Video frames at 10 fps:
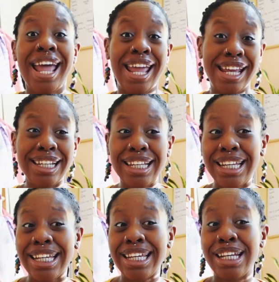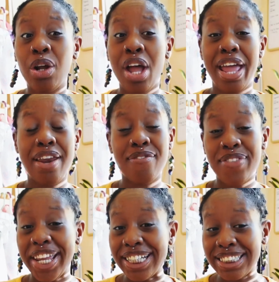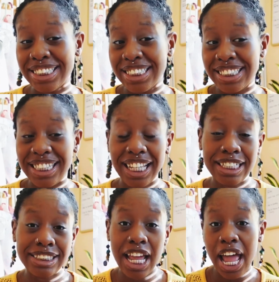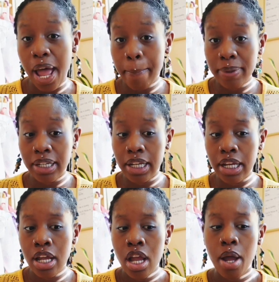alien invasion things happening,